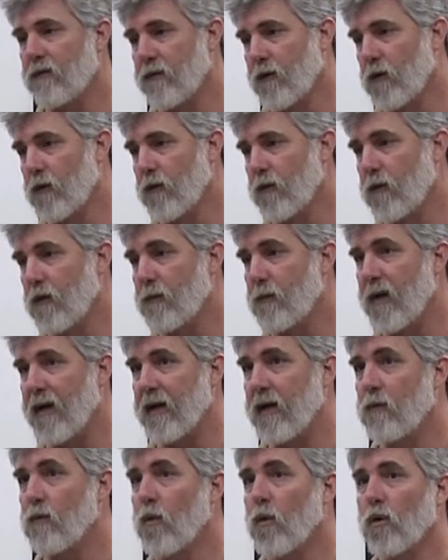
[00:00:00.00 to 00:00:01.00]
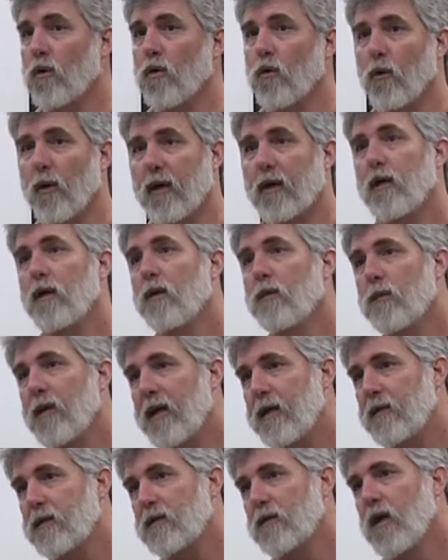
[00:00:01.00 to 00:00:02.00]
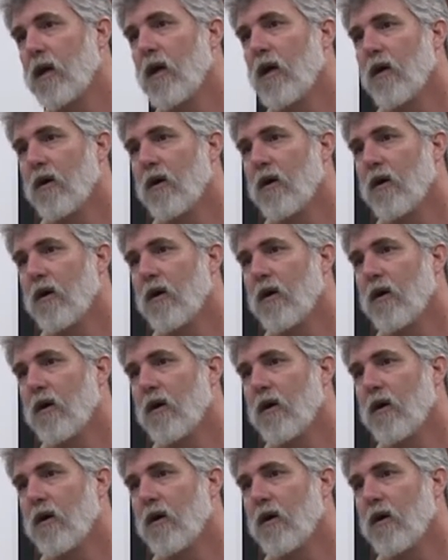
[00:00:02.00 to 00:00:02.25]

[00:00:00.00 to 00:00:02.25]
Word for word: further and make it more curriculum based